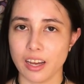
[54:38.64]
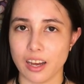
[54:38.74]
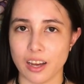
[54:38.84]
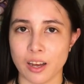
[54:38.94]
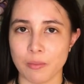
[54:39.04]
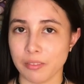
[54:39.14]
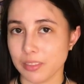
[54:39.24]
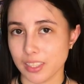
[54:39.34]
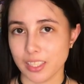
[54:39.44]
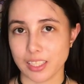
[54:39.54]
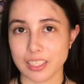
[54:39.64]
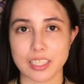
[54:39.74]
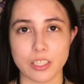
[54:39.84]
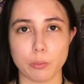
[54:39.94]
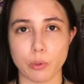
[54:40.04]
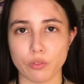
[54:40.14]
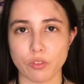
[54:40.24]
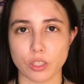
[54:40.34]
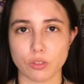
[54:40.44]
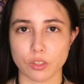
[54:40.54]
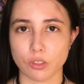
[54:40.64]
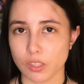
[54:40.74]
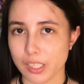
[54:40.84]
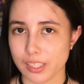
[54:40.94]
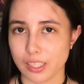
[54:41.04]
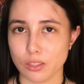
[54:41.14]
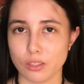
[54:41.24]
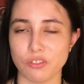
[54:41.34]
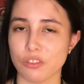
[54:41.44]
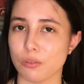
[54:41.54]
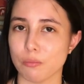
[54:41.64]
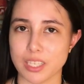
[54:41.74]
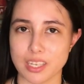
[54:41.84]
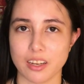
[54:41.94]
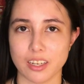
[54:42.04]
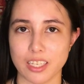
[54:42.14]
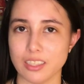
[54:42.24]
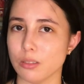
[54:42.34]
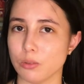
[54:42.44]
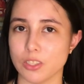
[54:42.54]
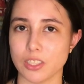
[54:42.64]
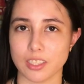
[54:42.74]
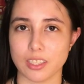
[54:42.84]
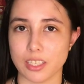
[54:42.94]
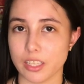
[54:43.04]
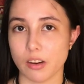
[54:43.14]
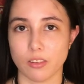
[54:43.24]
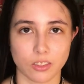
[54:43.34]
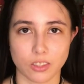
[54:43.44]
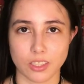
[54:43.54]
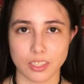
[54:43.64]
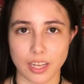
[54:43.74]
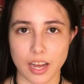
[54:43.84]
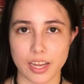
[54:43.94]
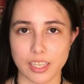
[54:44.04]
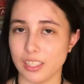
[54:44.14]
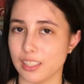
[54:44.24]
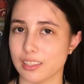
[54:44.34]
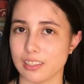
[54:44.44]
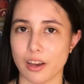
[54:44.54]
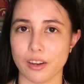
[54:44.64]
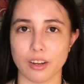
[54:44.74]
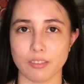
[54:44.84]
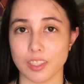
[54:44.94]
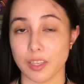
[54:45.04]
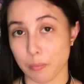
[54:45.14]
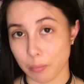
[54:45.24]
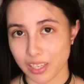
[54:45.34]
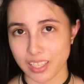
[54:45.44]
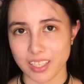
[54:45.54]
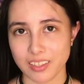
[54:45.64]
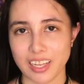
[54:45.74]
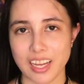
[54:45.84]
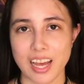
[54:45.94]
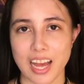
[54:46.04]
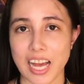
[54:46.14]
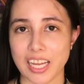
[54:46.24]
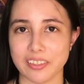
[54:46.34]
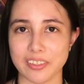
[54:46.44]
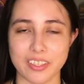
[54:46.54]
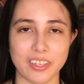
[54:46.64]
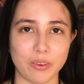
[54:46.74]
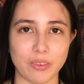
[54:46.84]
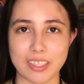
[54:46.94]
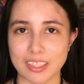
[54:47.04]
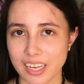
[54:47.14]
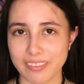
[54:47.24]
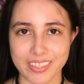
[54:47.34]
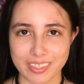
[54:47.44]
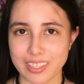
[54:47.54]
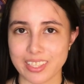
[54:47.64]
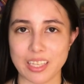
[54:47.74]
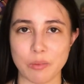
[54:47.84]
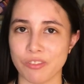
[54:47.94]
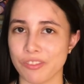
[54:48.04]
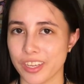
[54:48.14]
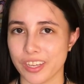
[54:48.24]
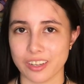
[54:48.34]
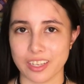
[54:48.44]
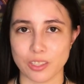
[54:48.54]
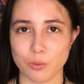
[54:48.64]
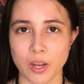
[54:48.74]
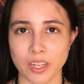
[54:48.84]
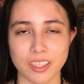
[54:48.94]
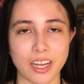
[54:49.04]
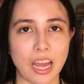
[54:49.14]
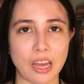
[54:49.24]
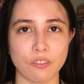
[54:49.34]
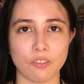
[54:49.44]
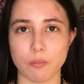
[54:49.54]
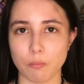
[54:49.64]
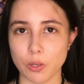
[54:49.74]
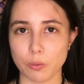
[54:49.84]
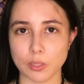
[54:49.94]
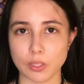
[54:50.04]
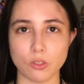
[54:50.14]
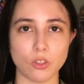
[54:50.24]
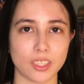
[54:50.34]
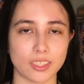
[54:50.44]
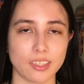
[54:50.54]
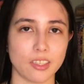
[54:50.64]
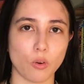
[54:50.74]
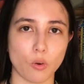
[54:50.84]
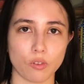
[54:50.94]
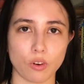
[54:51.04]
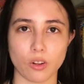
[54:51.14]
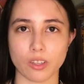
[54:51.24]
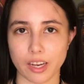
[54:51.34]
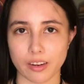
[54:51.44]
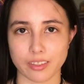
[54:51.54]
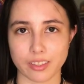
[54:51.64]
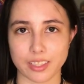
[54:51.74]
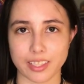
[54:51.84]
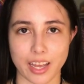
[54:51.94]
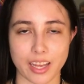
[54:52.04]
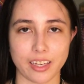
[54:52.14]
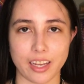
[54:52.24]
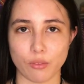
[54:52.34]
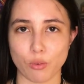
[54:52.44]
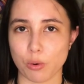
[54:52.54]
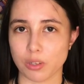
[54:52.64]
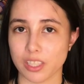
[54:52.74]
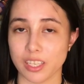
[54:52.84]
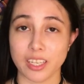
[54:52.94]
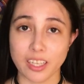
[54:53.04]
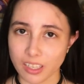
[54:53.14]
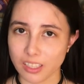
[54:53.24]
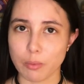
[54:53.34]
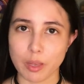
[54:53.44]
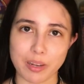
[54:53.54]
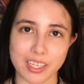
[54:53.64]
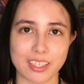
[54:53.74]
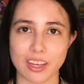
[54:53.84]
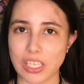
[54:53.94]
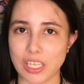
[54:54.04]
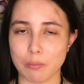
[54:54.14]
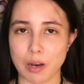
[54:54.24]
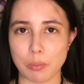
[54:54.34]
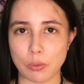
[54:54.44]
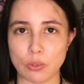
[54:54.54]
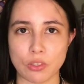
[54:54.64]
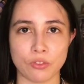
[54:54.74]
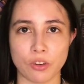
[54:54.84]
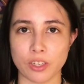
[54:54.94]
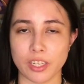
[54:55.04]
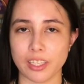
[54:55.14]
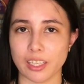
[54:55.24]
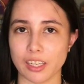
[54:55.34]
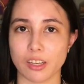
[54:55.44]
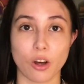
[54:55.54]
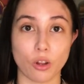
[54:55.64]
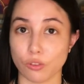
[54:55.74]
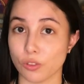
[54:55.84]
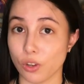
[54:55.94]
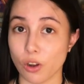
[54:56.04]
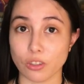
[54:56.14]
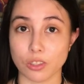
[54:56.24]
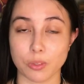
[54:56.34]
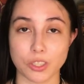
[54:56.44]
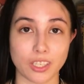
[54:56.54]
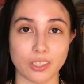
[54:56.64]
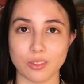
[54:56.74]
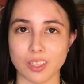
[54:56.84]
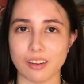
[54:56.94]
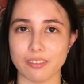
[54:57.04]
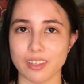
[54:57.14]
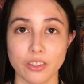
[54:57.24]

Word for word: Um, obviously, I like these both for different reasons. For Miss Honey, it was just the character design. It's not obviously a bunny, and you know, it's kind of a sweet theme figure as well. And for Mio Blue, just the overall character design, and of course, it's made by Sakiyamama, who's very like colorful art, which I do love.